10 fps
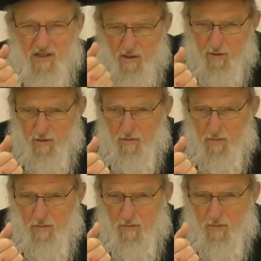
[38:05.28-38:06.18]
semen
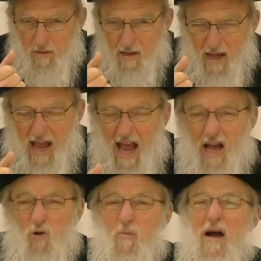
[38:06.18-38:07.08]

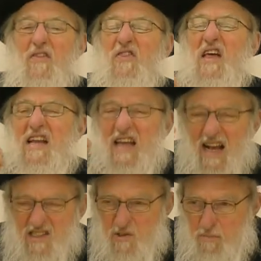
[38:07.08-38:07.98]
and who might then
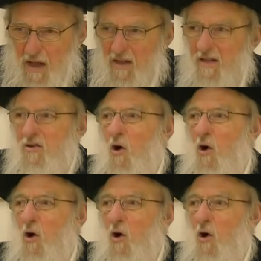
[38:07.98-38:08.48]
expel it